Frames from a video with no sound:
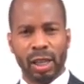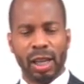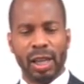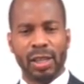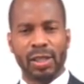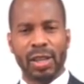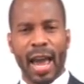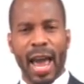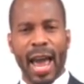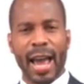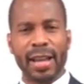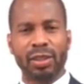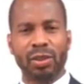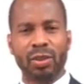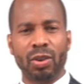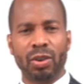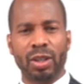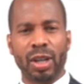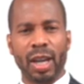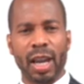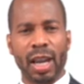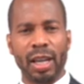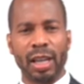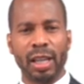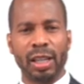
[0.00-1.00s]
is
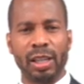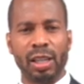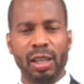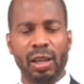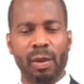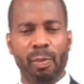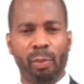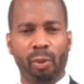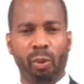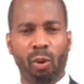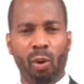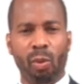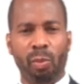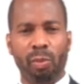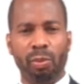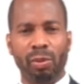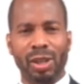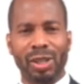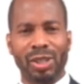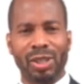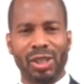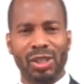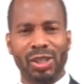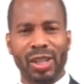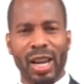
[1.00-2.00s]
ascertaining the
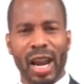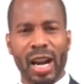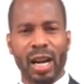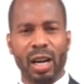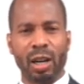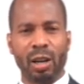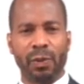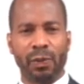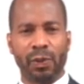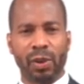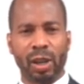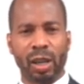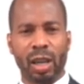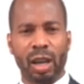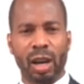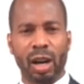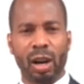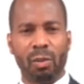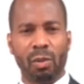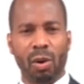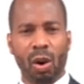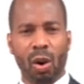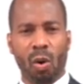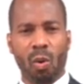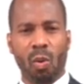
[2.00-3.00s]
appropriate standard of
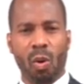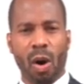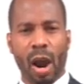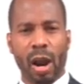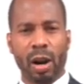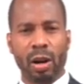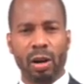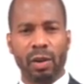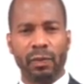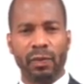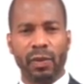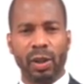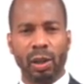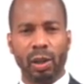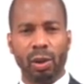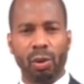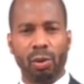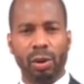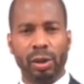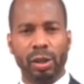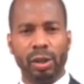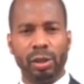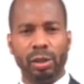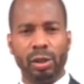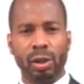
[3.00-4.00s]
care required of the
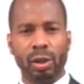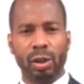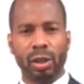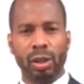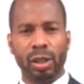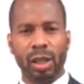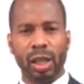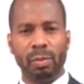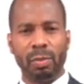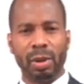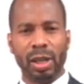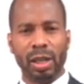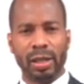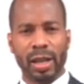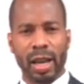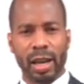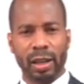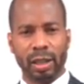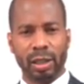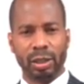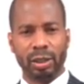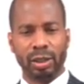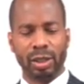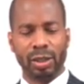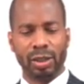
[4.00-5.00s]
lawyer you're claiming
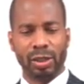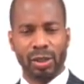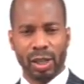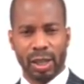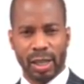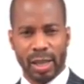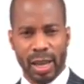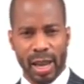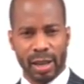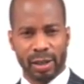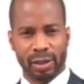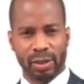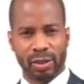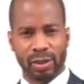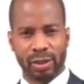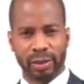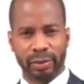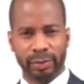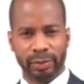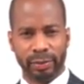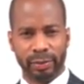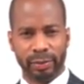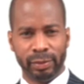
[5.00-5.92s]
negligence against.